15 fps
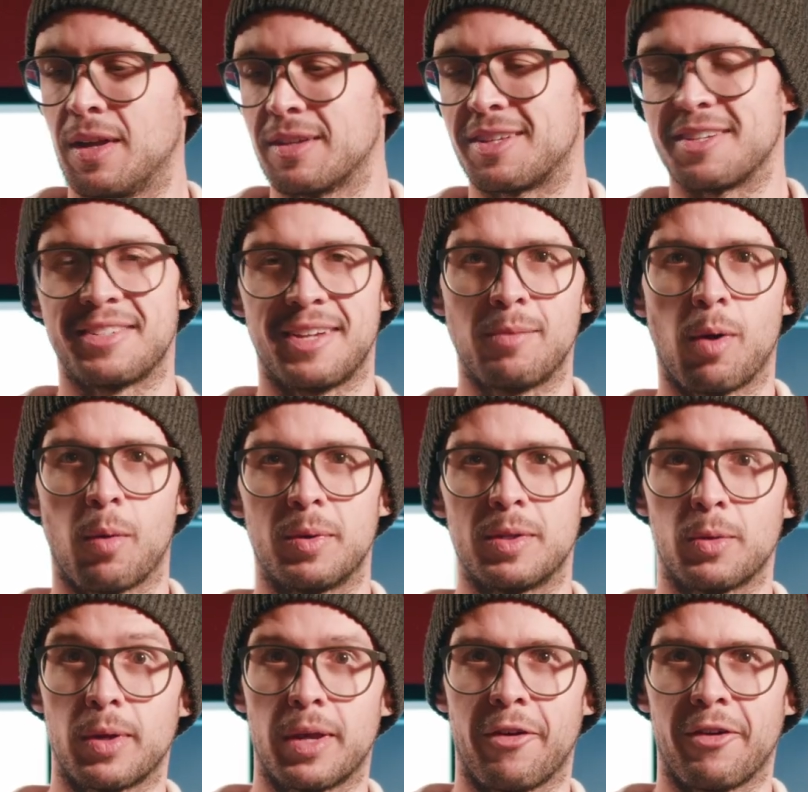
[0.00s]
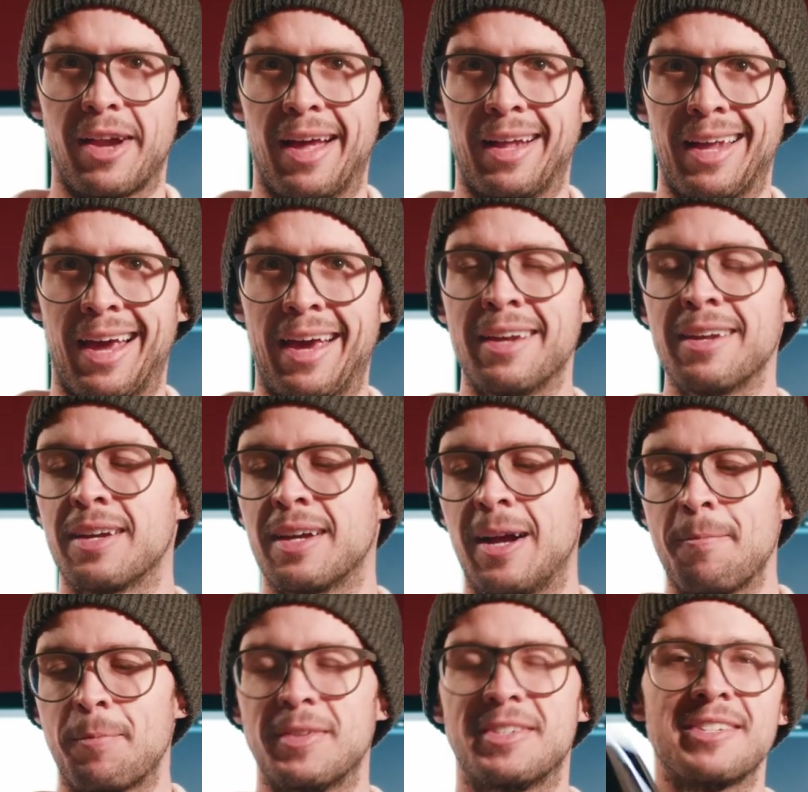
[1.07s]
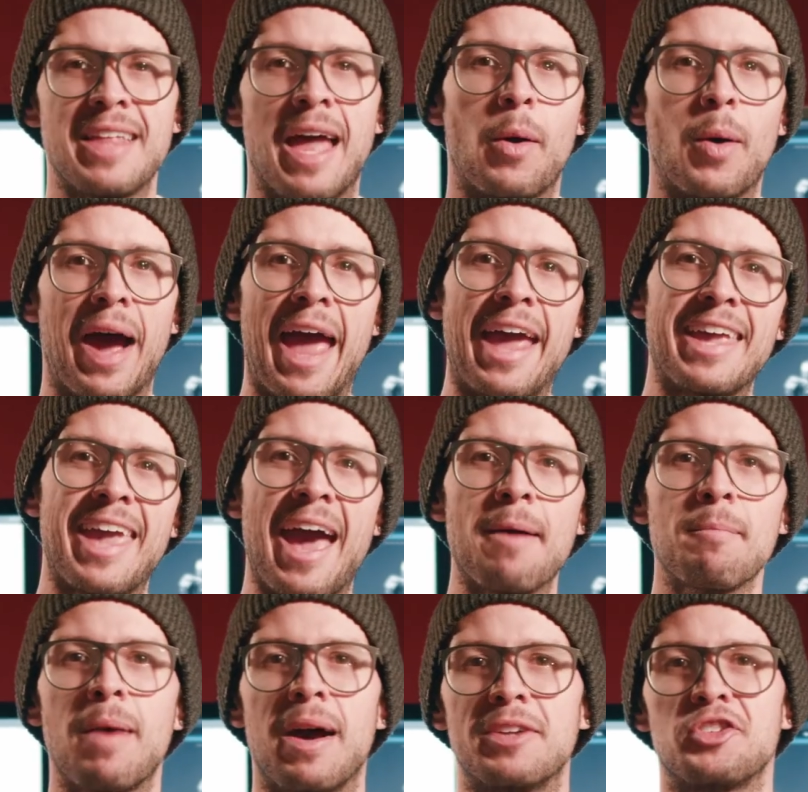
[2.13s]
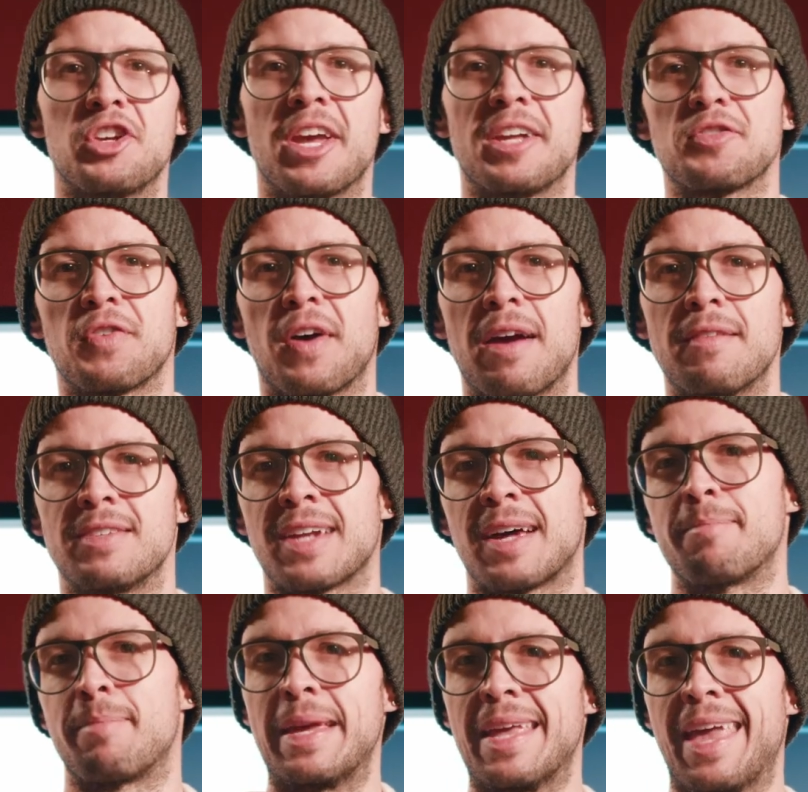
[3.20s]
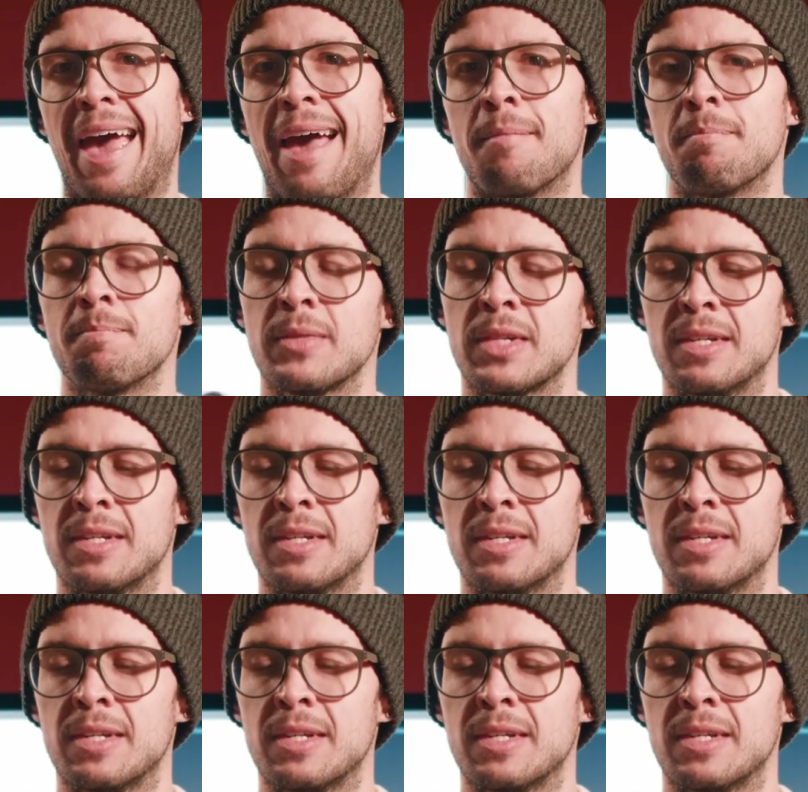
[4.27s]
to see what we're doing here in LA. This is now our A cam, our GH5 is our B cam.